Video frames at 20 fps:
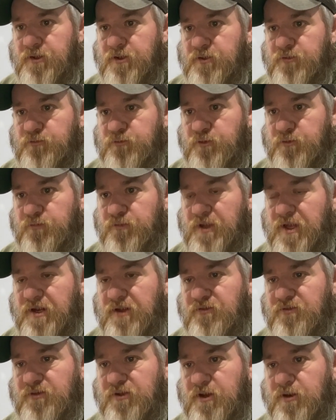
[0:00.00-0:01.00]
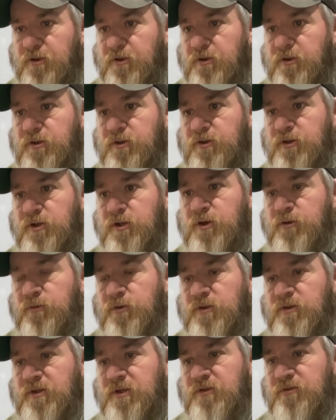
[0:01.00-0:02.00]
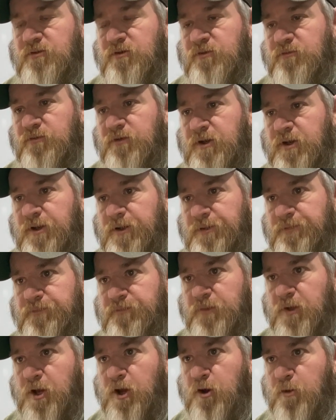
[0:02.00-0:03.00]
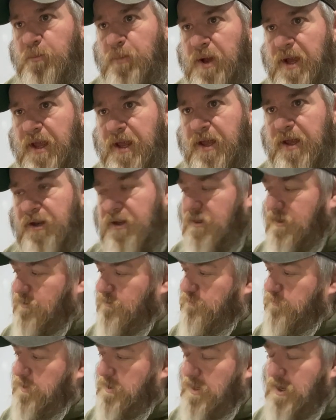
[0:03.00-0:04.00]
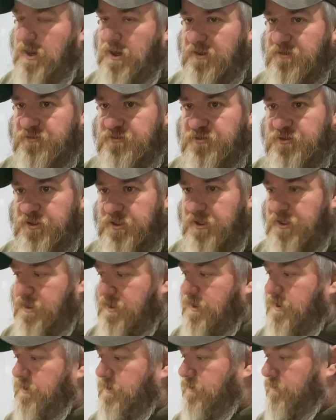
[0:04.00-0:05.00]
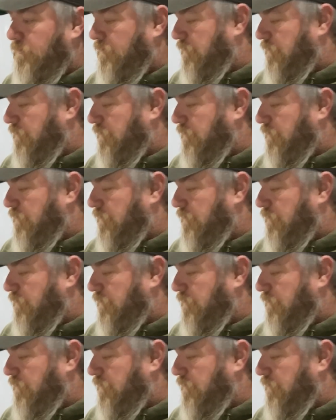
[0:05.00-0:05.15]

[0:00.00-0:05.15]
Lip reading: So if that is turned, you know that these have gone bad and there's been oxygen in there.